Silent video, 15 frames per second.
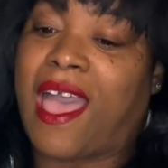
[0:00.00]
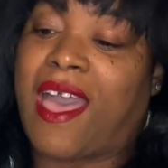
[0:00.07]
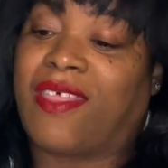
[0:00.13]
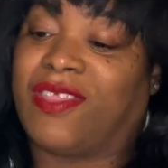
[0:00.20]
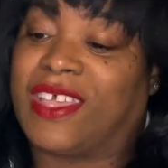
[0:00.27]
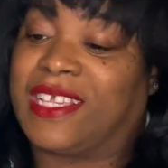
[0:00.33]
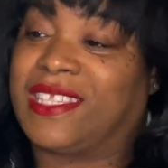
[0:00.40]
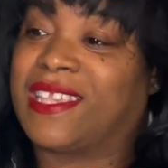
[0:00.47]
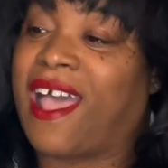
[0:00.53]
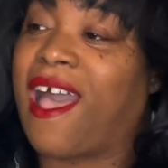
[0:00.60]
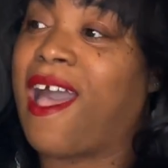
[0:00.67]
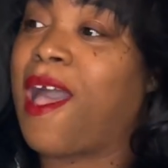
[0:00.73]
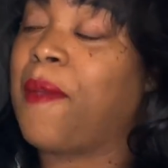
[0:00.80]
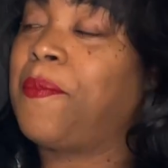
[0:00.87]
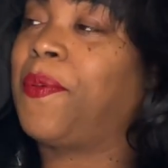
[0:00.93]
this
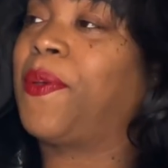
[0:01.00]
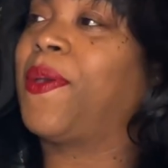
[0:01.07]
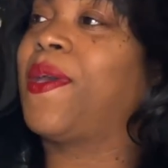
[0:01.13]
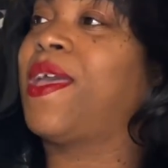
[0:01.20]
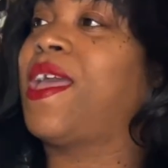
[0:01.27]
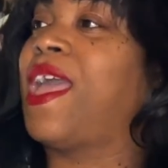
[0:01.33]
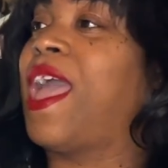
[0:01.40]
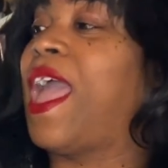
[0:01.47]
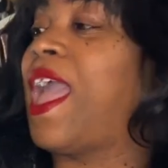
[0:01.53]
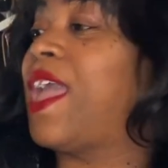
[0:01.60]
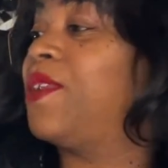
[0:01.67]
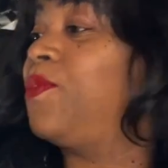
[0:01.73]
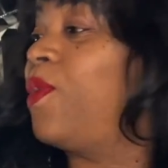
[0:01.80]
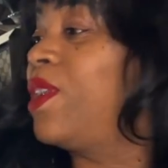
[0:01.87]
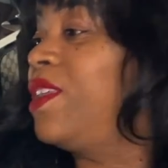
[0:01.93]
up.
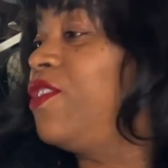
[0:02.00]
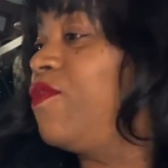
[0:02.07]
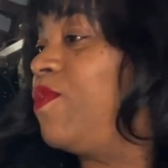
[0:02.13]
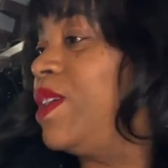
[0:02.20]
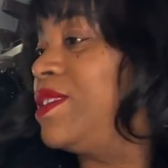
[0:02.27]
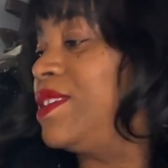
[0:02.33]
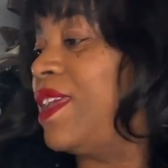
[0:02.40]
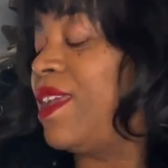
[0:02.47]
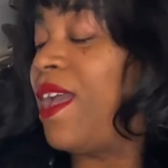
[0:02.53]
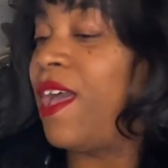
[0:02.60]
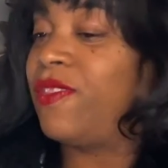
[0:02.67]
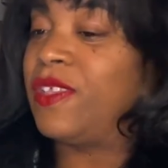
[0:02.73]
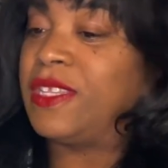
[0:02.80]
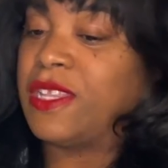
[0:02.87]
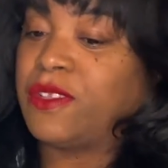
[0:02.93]
And one of the reasons I got
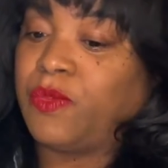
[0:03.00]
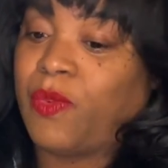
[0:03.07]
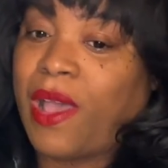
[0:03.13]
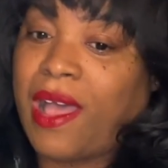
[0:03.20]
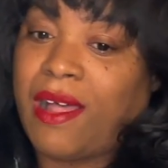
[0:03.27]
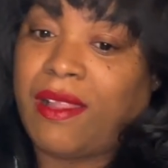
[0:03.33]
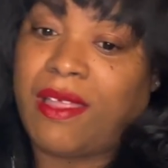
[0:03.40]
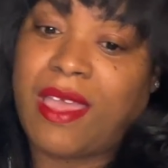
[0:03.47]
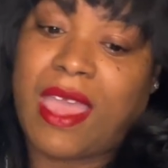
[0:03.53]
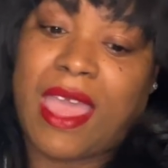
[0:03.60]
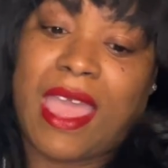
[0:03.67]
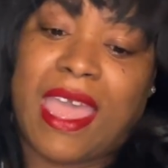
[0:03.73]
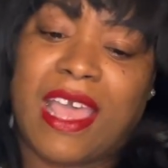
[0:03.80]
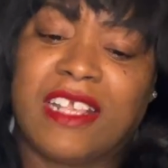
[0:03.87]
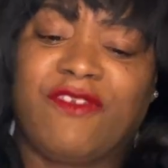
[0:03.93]
this as well
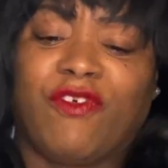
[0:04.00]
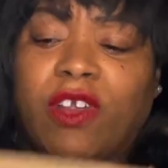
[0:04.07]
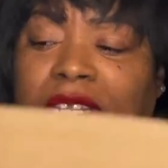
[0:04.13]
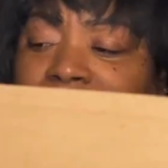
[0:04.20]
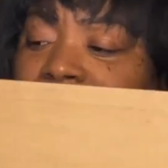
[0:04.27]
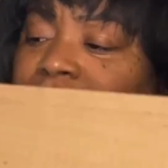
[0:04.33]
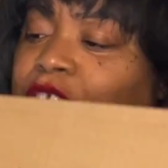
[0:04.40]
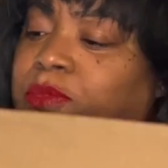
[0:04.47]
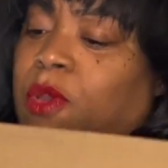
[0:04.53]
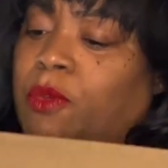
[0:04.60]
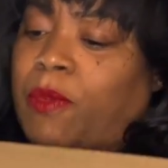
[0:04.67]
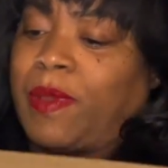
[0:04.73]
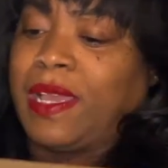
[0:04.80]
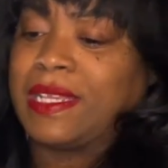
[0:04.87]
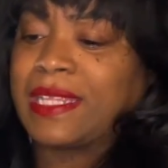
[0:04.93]
is for a teaching moment
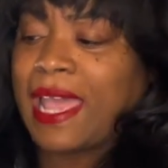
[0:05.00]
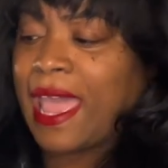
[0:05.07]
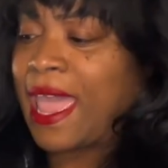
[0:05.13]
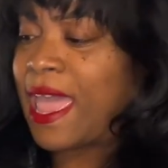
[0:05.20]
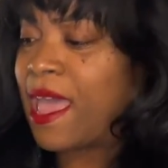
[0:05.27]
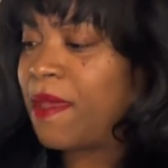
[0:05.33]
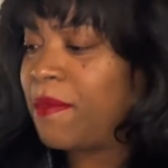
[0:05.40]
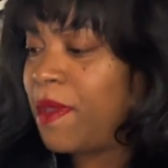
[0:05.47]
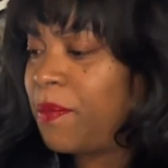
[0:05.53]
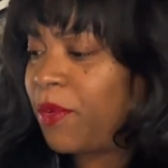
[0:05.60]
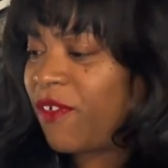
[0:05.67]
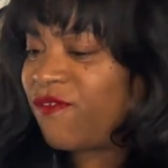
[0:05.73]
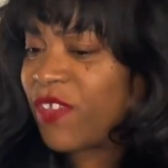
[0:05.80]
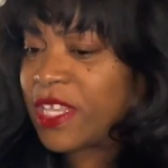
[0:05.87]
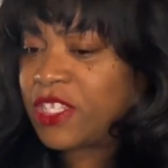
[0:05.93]
because I am
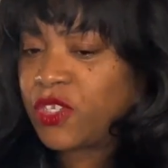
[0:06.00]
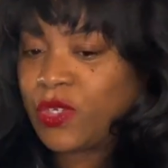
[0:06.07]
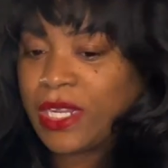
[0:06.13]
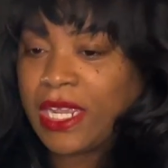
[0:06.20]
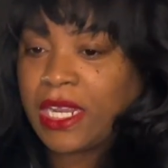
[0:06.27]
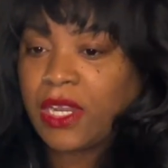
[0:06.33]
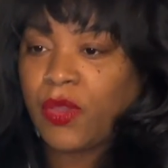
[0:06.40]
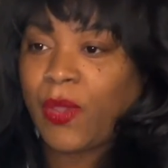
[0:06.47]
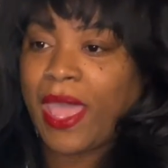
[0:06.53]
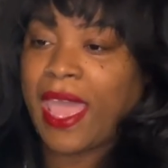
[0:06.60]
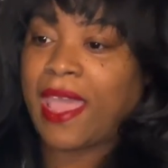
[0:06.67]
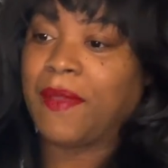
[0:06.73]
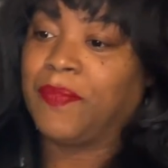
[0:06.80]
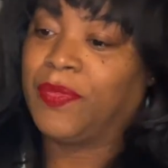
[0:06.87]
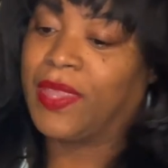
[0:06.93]
Professor Dean, okay?
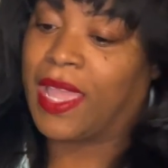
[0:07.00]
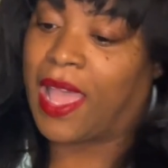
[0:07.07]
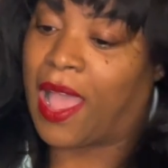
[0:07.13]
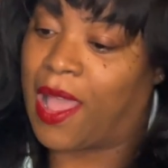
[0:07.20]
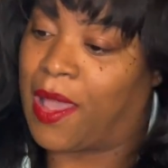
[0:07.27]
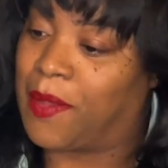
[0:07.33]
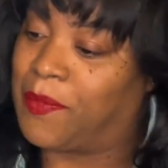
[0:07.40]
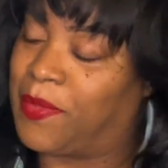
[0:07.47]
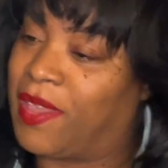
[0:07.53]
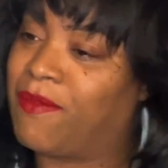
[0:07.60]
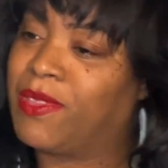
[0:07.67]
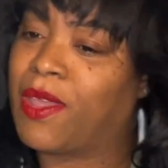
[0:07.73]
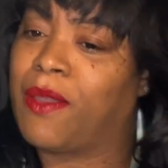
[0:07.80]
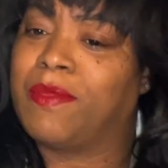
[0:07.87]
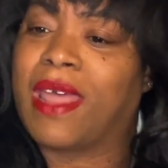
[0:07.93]
Even
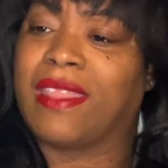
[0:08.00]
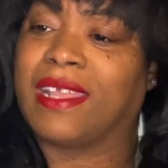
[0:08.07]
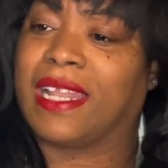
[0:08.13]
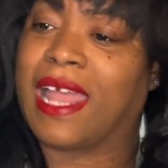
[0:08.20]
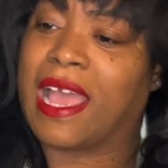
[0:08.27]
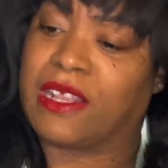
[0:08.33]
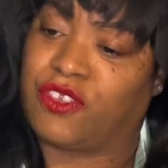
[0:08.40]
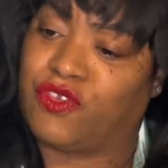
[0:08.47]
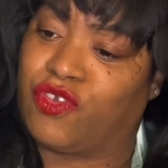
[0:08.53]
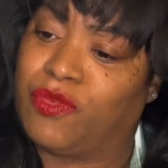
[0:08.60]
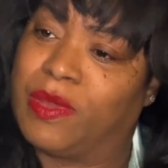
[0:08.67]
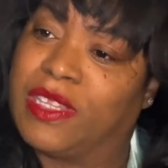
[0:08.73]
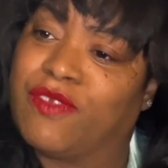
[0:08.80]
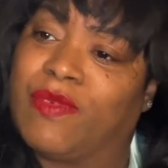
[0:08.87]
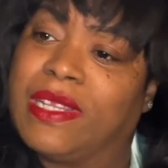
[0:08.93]
though I'm not in the classroom
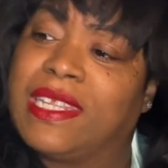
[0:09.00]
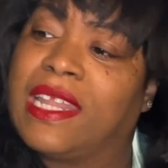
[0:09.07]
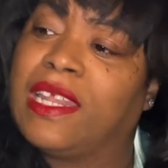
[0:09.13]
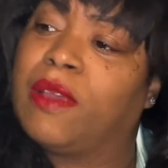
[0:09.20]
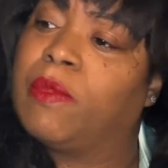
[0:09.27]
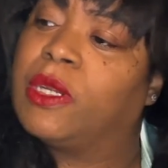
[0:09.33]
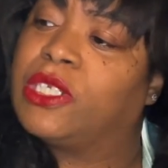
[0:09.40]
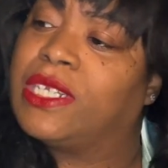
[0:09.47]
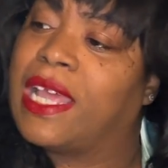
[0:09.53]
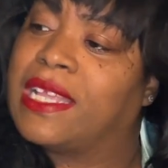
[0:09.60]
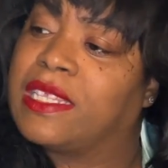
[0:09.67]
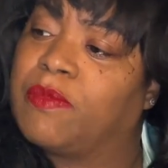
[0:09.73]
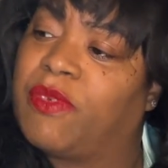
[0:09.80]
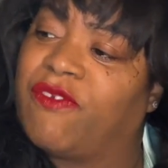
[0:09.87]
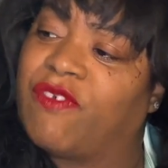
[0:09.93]
as a retailing and
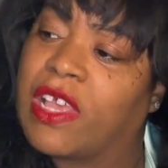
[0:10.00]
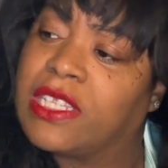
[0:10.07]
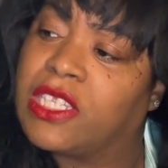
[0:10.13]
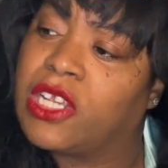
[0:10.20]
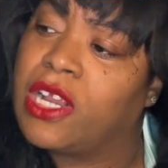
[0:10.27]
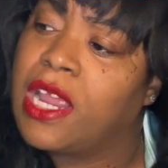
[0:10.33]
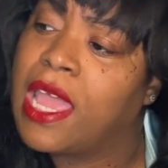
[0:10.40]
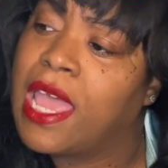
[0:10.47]
merchandising professor,